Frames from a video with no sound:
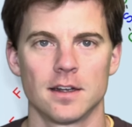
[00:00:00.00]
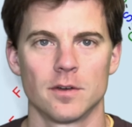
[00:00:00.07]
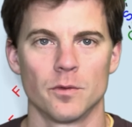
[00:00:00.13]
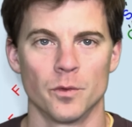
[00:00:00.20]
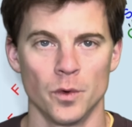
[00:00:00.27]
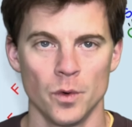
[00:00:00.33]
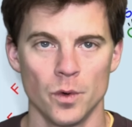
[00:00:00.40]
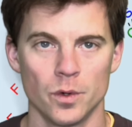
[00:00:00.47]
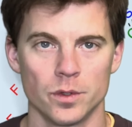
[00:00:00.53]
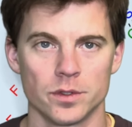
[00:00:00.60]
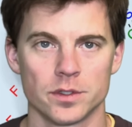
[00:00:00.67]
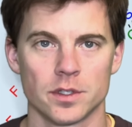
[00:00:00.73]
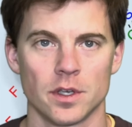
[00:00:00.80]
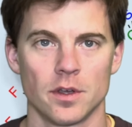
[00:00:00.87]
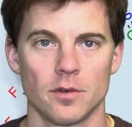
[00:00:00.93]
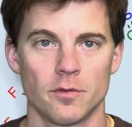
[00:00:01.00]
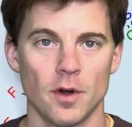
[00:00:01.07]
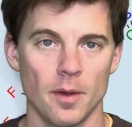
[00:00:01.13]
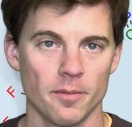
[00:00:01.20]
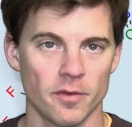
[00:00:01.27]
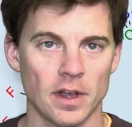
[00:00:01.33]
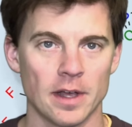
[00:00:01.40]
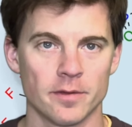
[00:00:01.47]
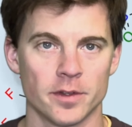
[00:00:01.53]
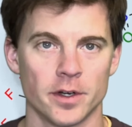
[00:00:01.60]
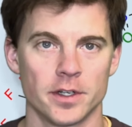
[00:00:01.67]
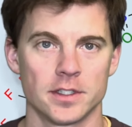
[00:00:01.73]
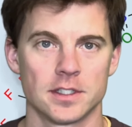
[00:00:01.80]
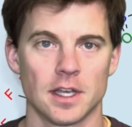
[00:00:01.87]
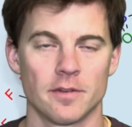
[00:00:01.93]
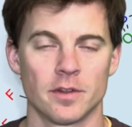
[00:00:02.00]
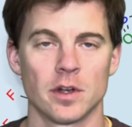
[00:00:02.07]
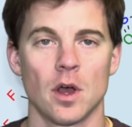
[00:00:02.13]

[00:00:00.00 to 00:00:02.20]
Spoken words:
rules from 537,